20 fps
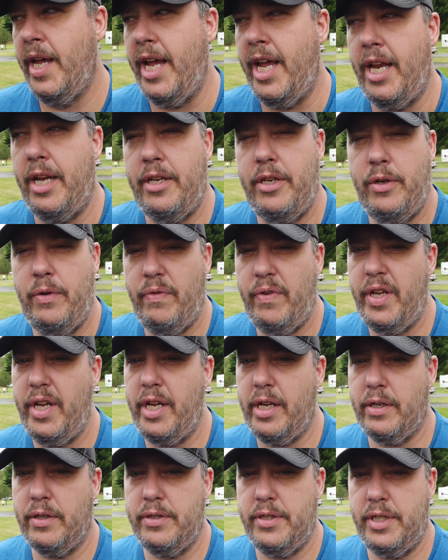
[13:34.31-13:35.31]
in new
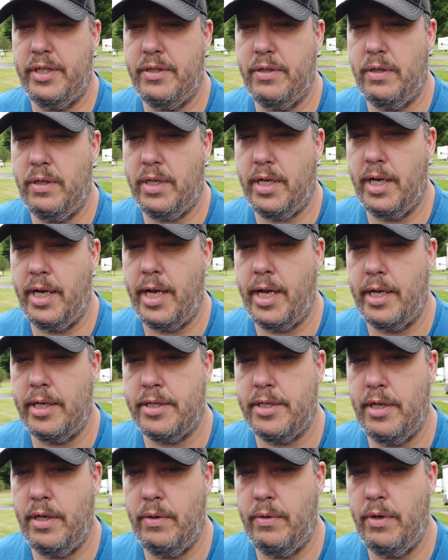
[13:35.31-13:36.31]
vehicles that you're looking
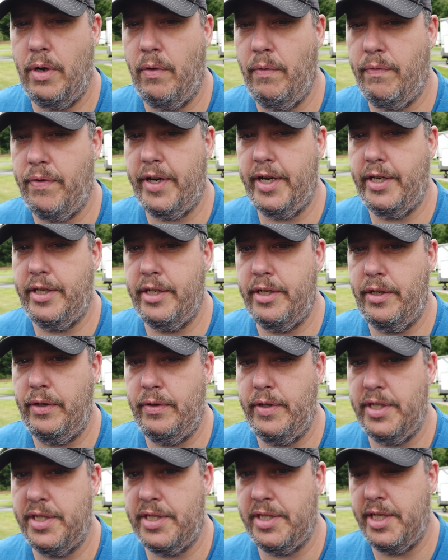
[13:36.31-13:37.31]
at. So don't forget to
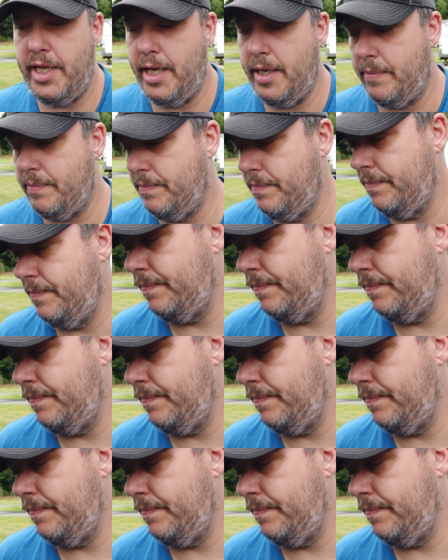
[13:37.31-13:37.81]
do this step.